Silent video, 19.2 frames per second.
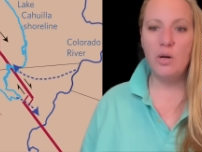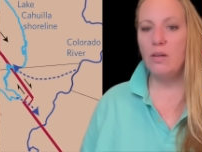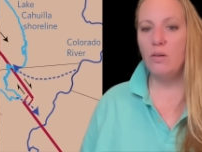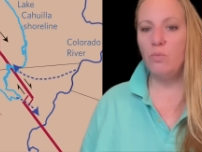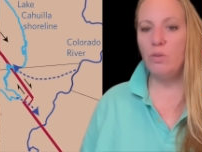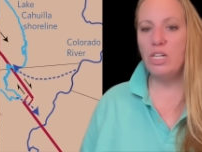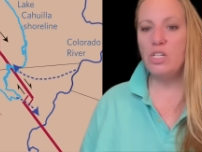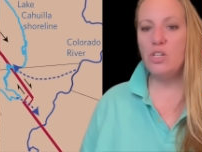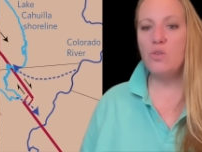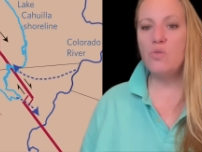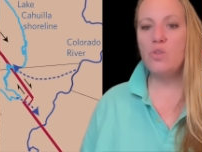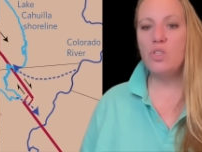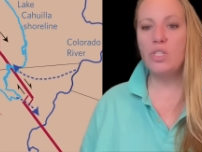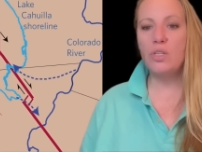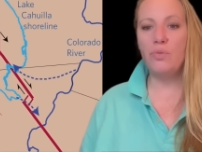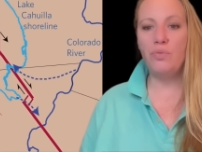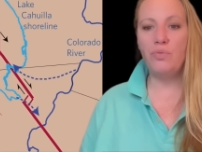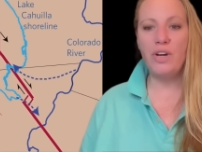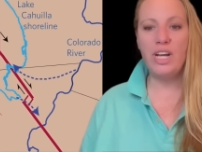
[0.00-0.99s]

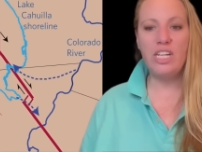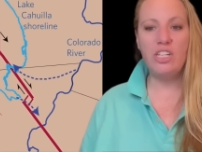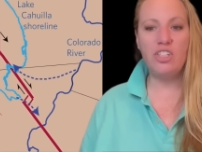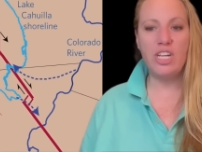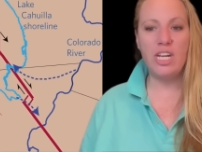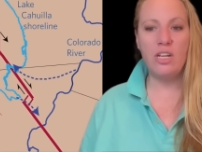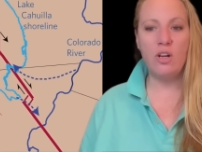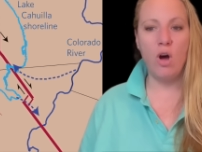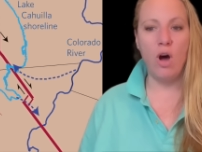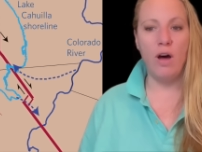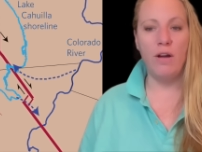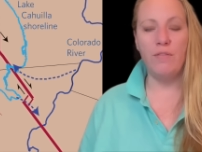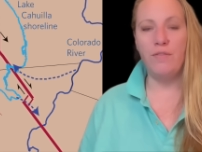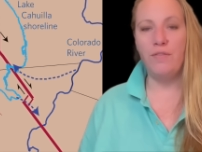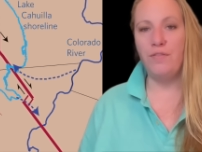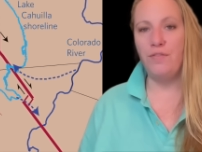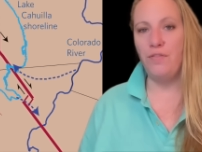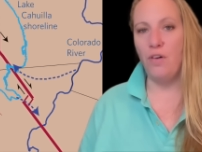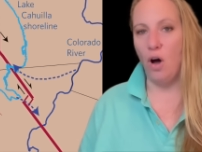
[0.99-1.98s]
reduce friction on
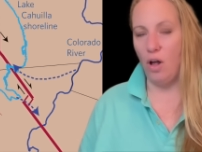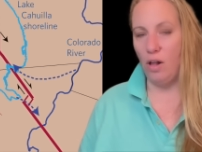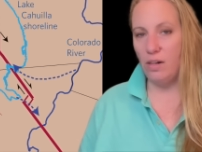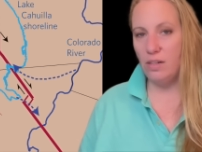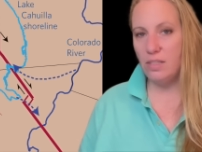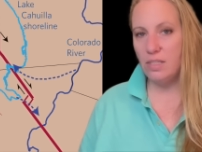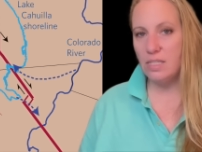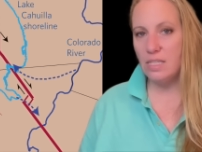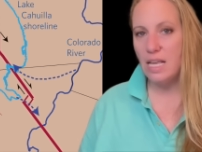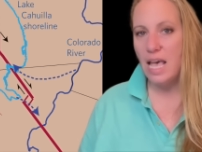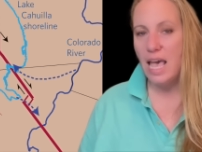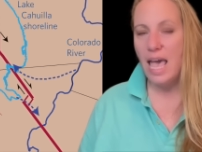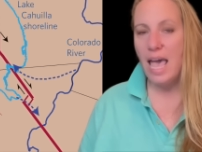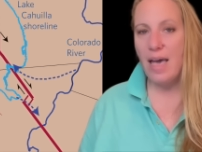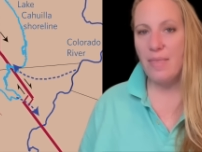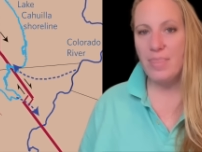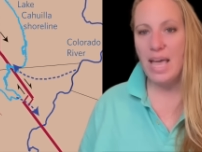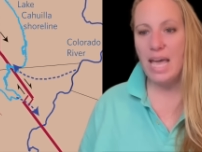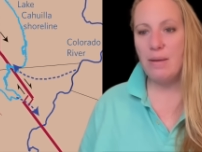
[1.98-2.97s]
faults,
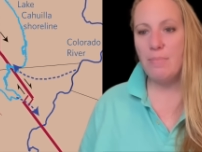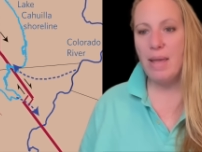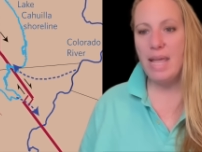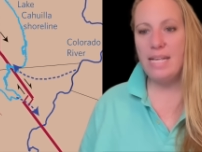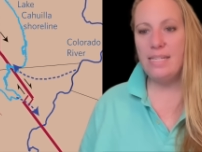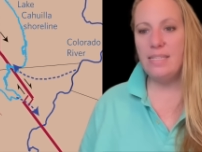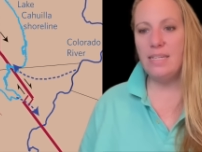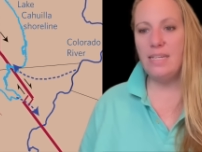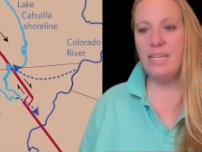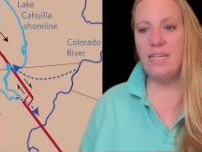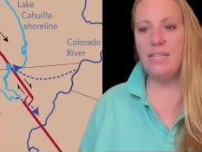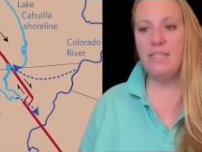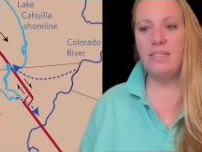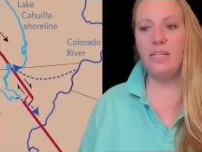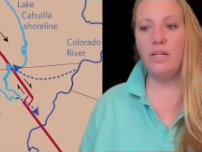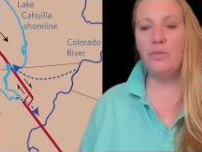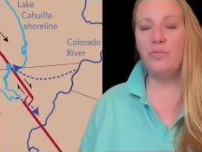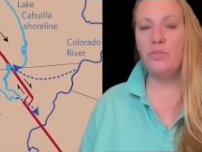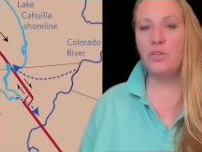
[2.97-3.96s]
and that makes it
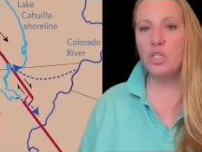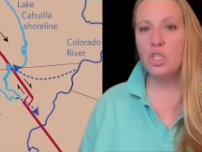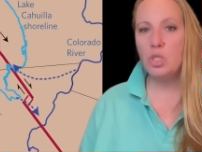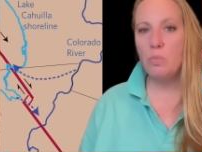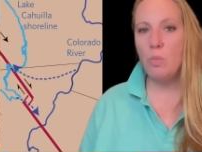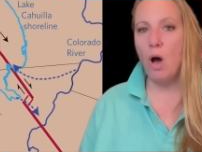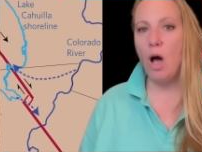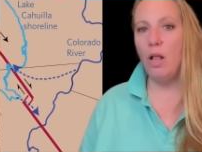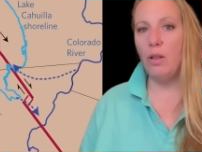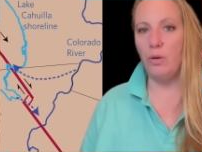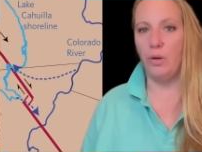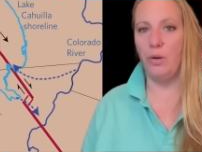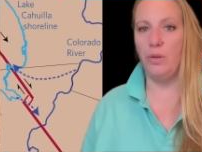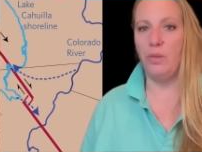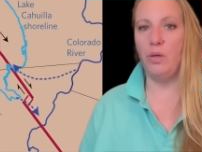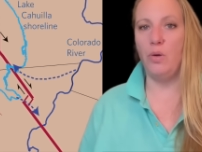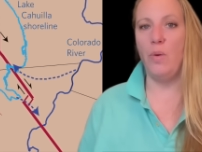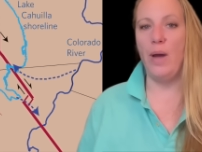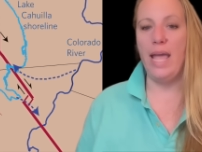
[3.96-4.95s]
easier for small
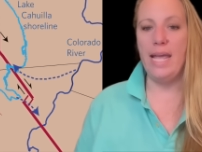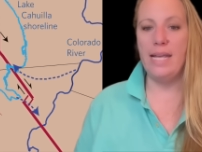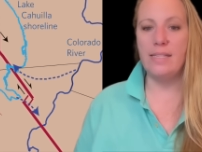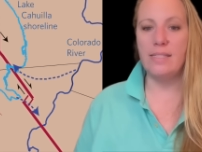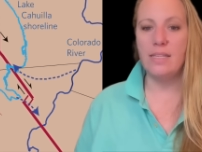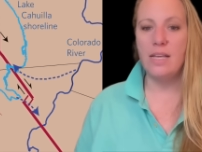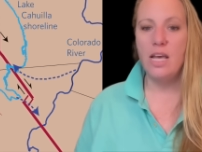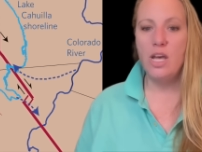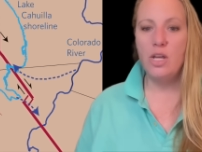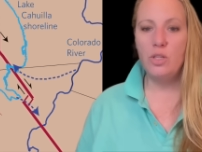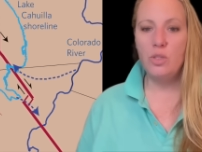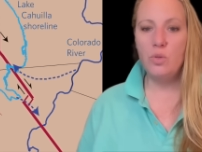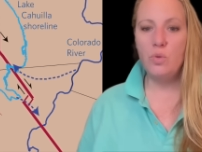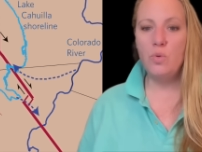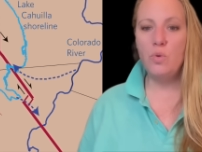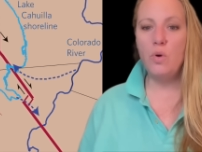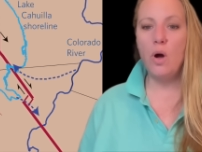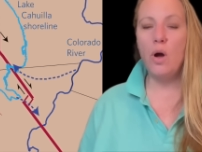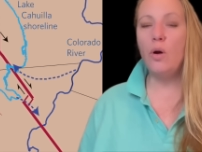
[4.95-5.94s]
earthquakes
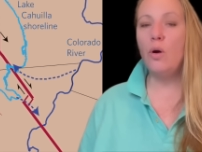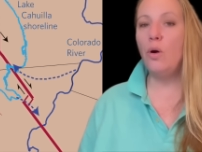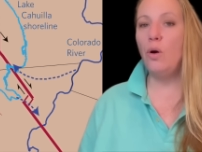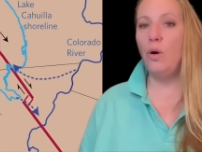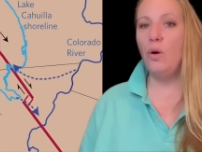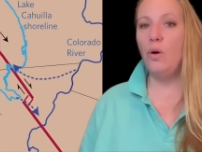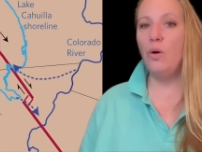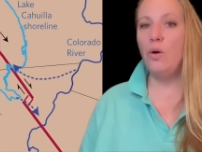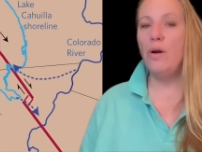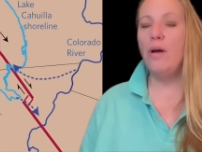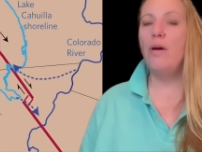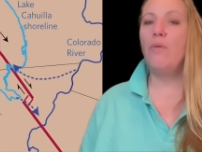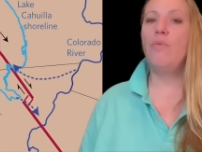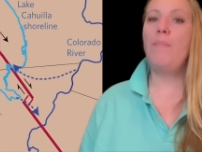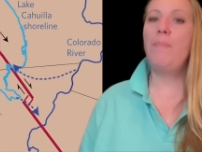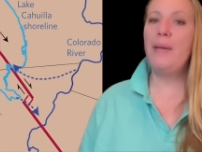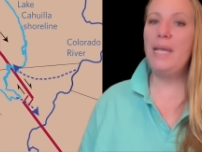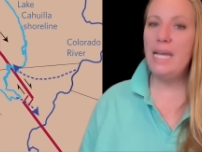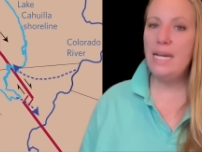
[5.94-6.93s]
to occur
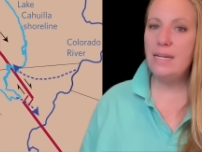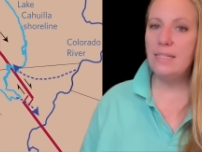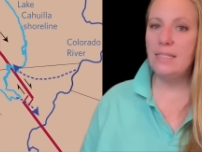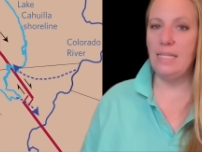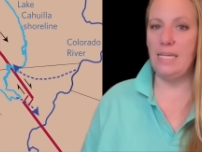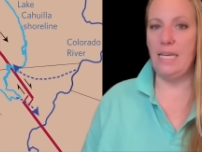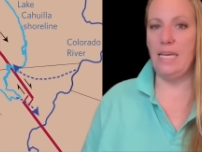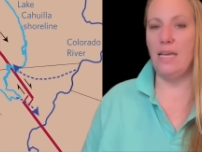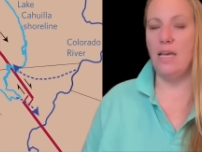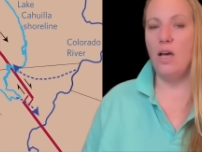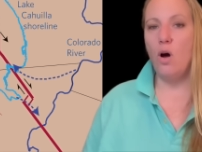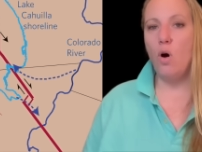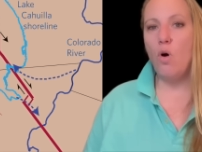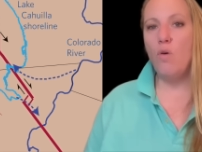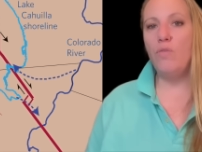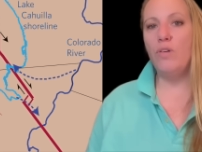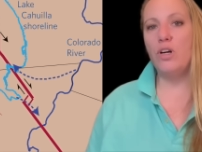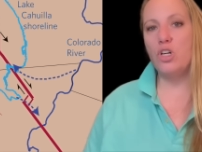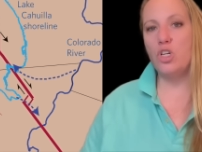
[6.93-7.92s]
repeatedly
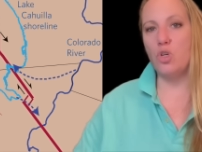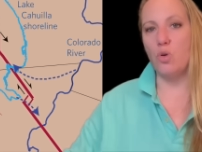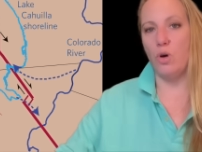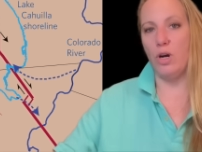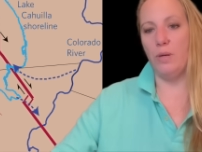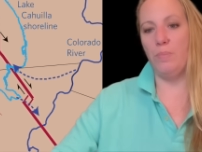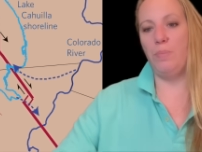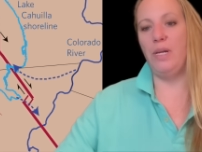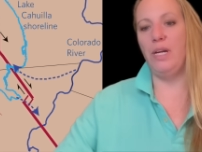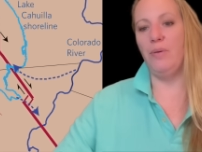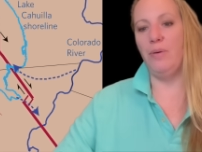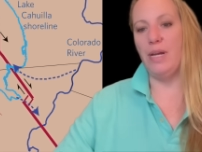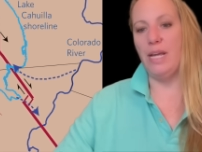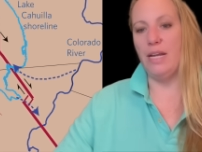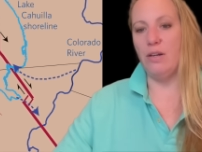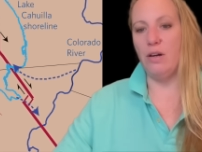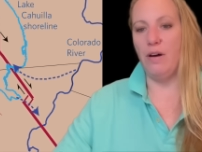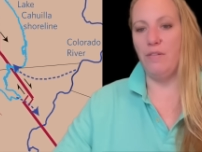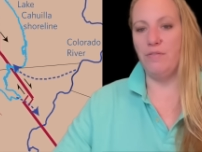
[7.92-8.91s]
over a short
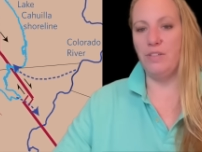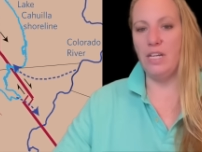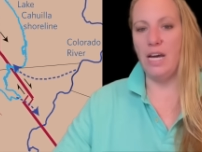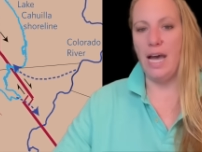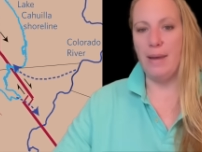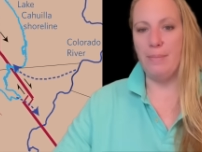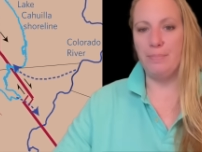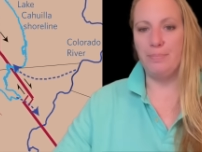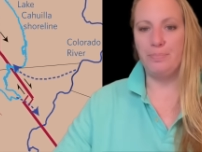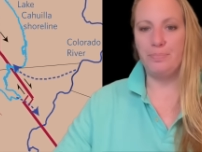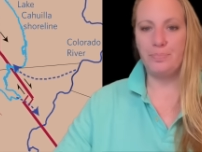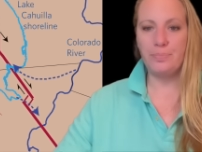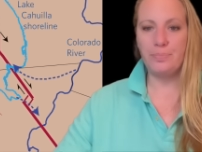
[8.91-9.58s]
period of time.